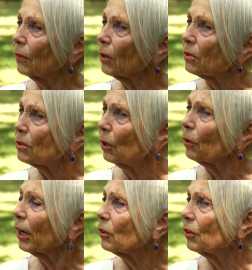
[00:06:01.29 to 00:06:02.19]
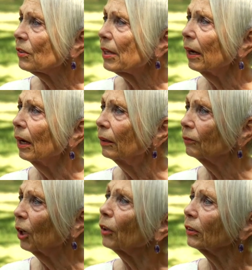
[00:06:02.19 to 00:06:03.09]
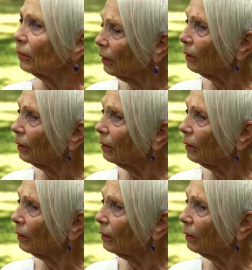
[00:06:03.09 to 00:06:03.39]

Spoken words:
of those locations have gardens.